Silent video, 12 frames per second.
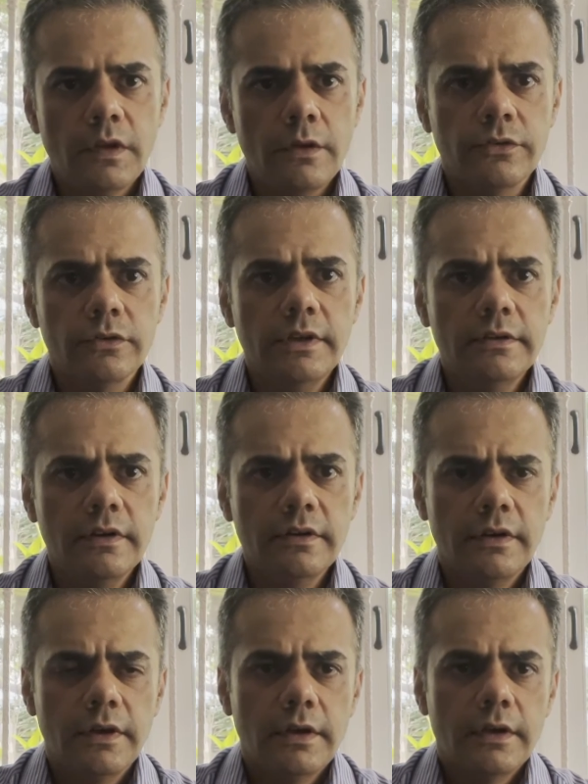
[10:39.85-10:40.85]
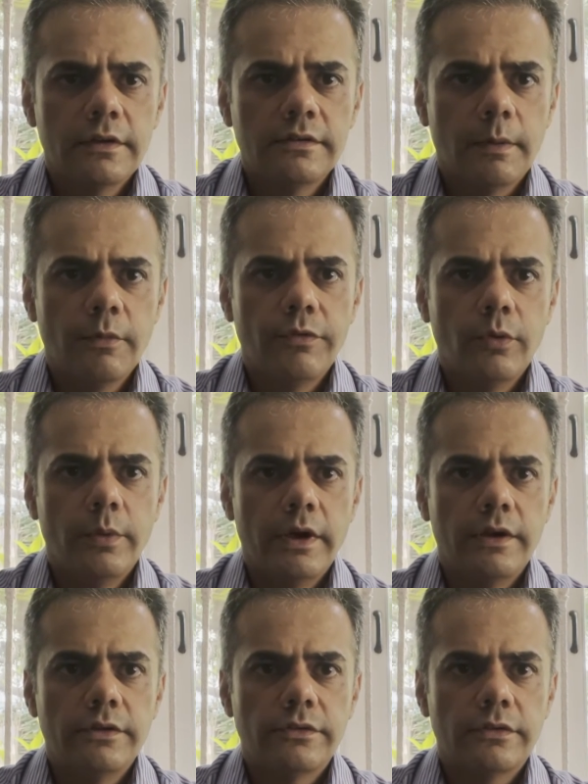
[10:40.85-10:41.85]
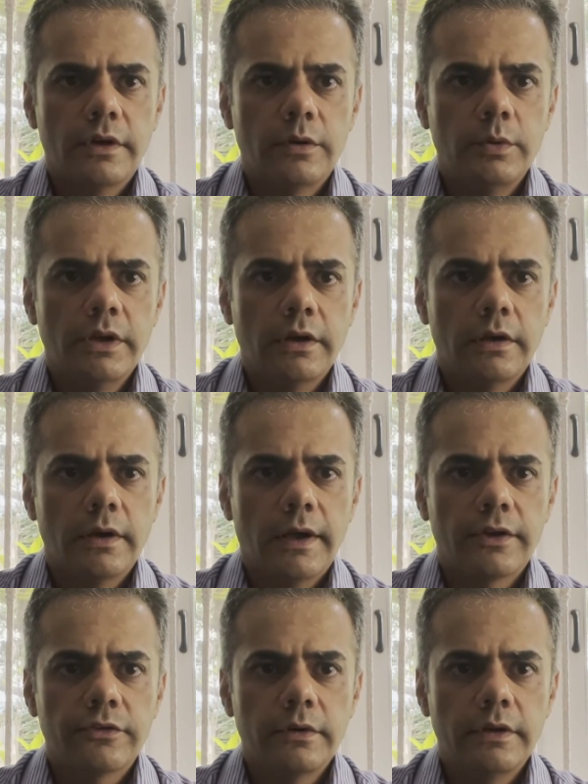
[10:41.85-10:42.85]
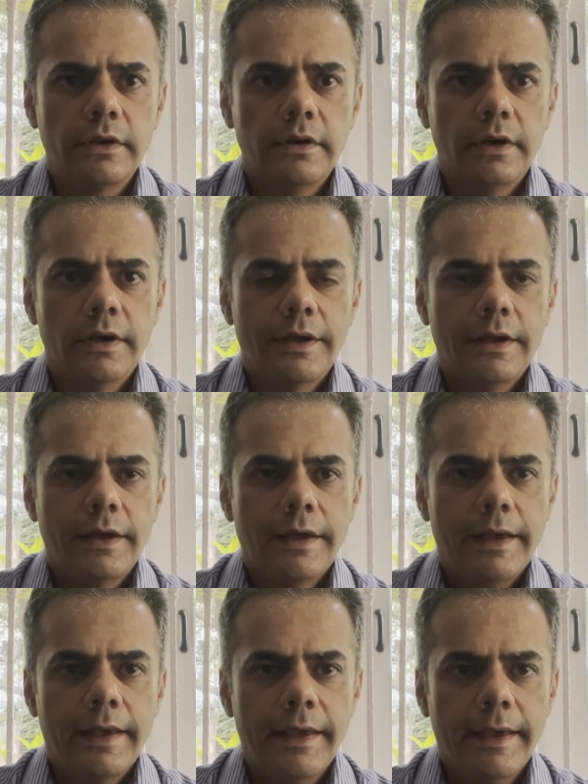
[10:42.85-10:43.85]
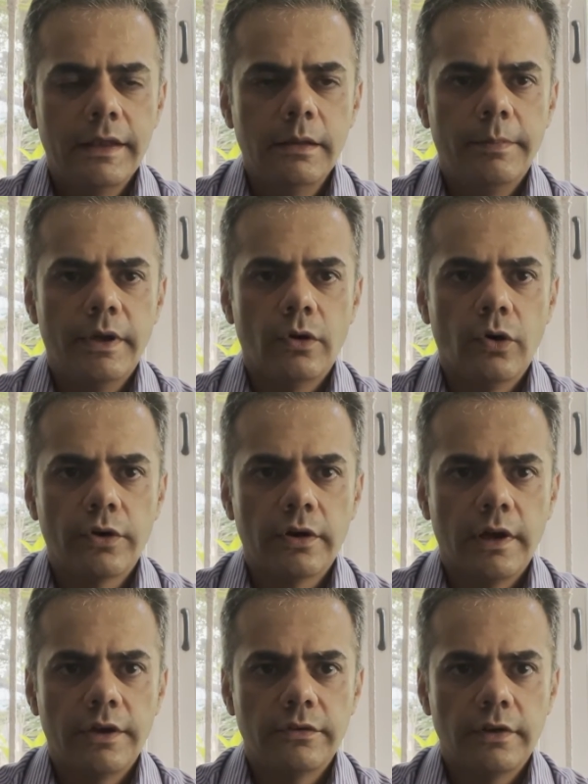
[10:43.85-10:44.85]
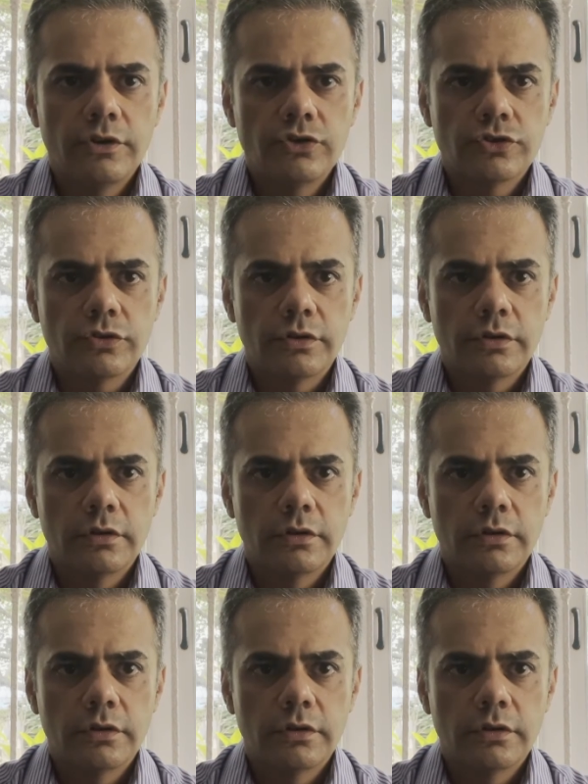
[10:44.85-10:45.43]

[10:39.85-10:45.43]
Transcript: So these are some of the ways that we can actually help an organization